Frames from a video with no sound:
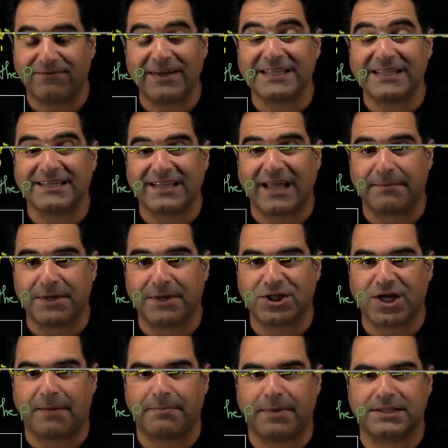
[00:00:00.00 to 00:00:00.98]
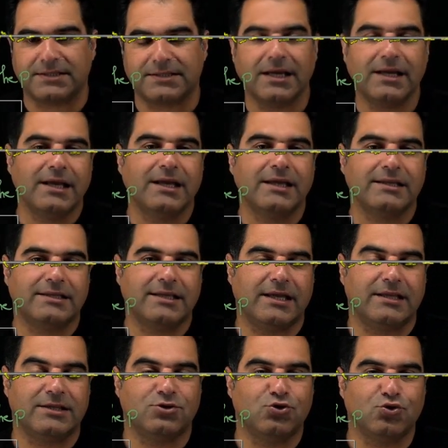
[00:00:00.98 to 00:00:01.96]
when the damage happens.
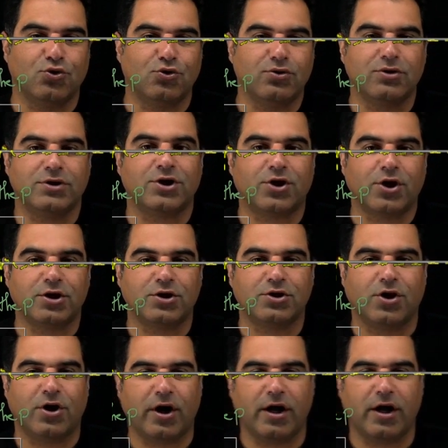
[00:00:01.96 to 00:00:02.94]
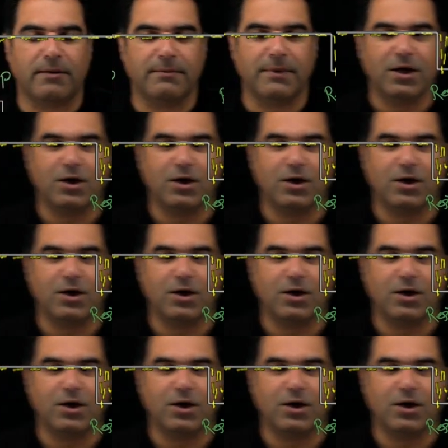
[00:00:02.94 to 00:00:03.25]
Then you don't know the right time